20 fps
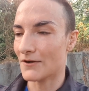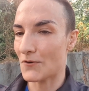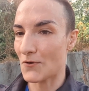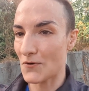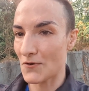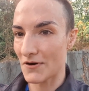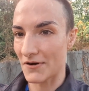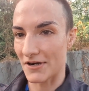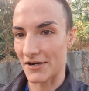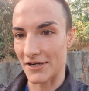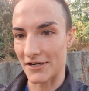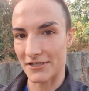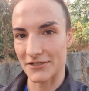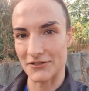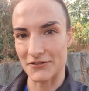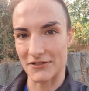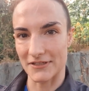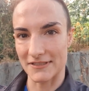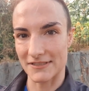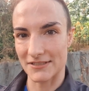Or
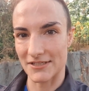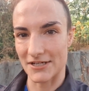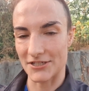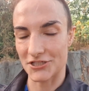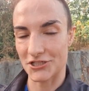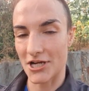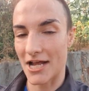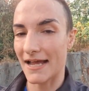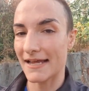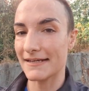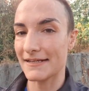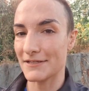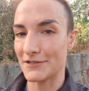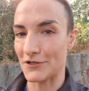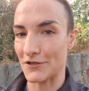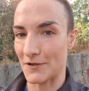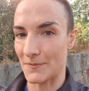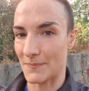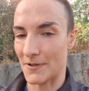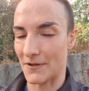you can start chiding
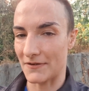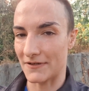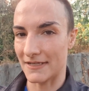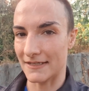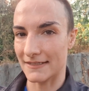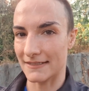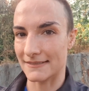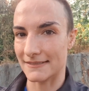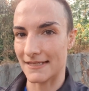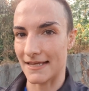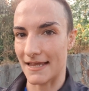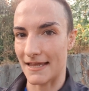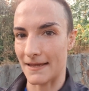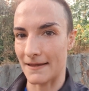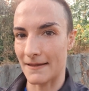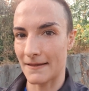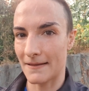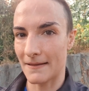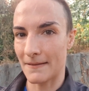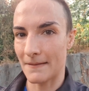your opponent and
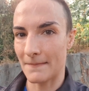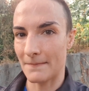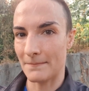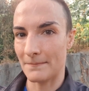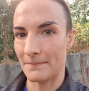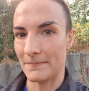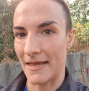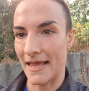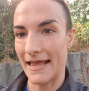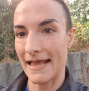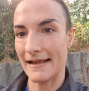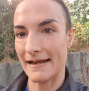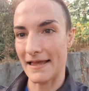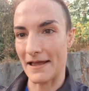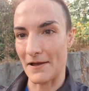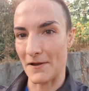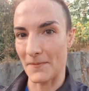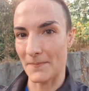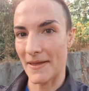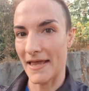say
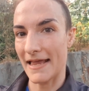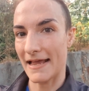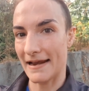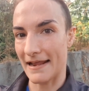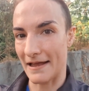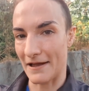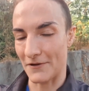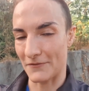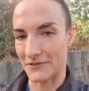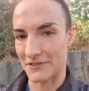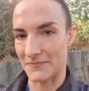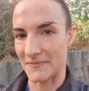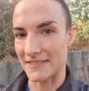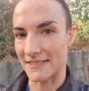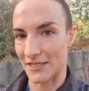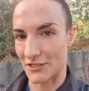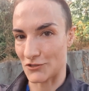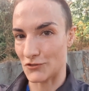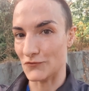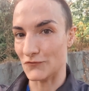palau, palau, which means
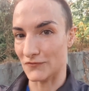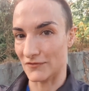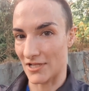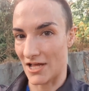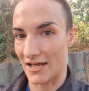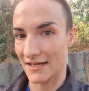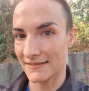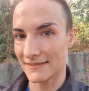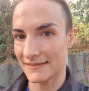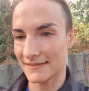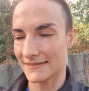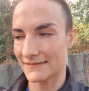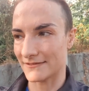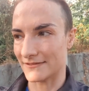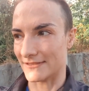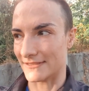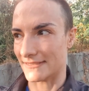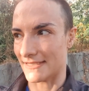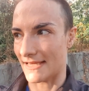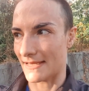like you've lost.
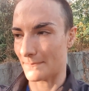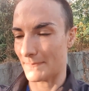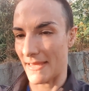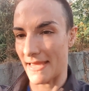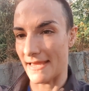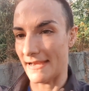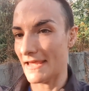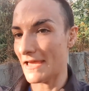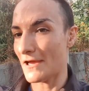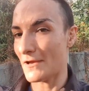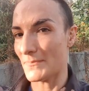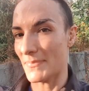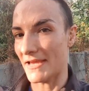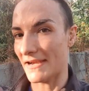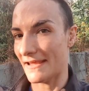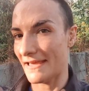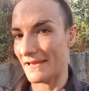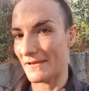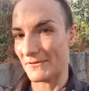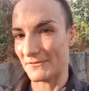Just like palau,
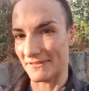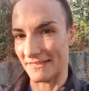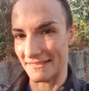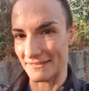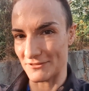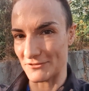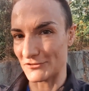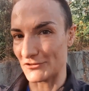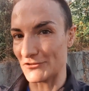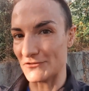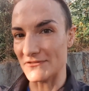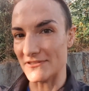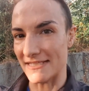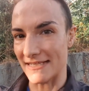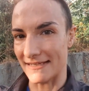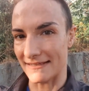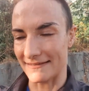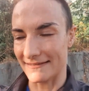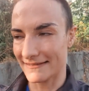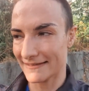palau, like you're
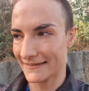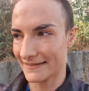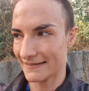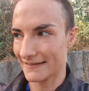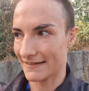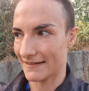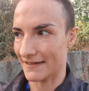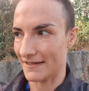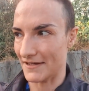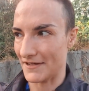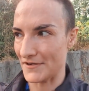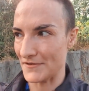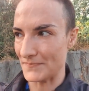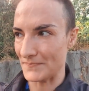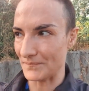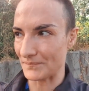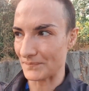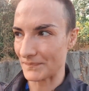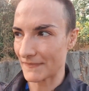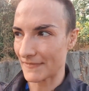losing.
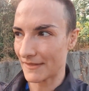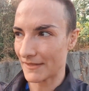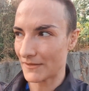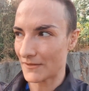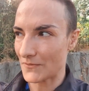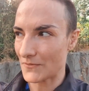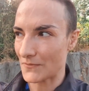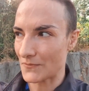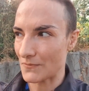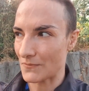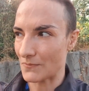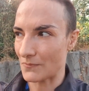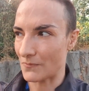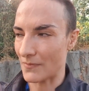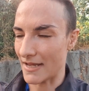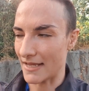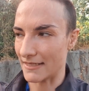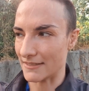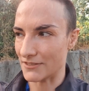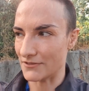Um,
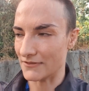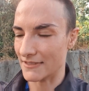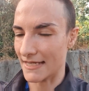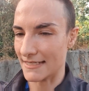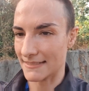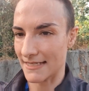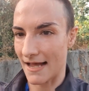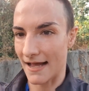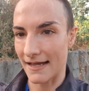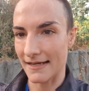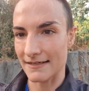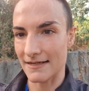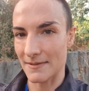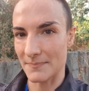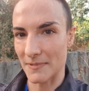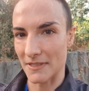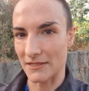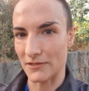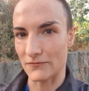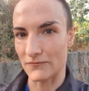when you get tied
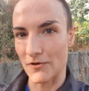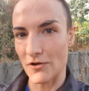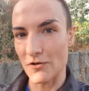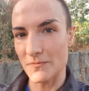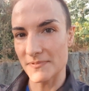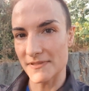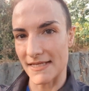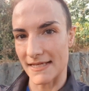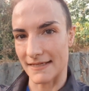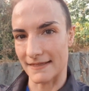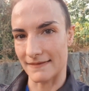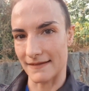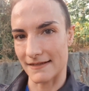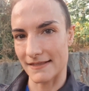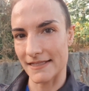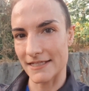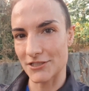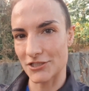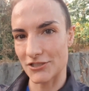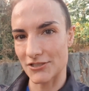up in the ropes, like in the
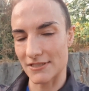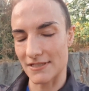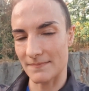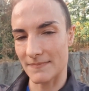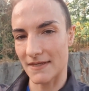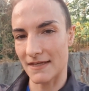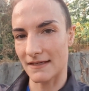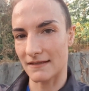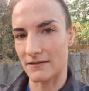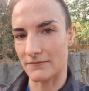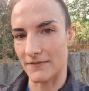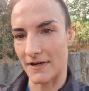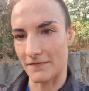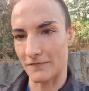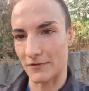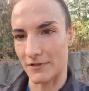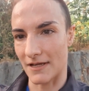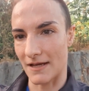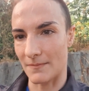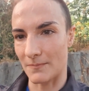clinch or something, and the
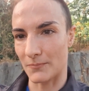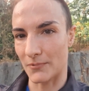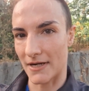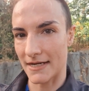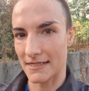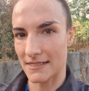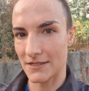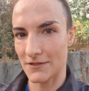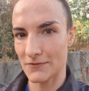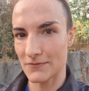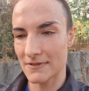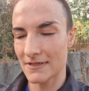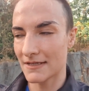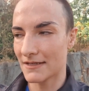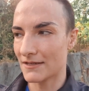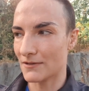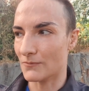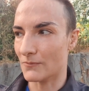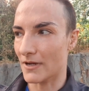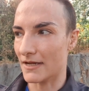ref would come break you,
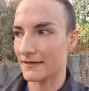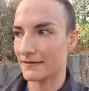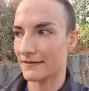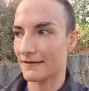what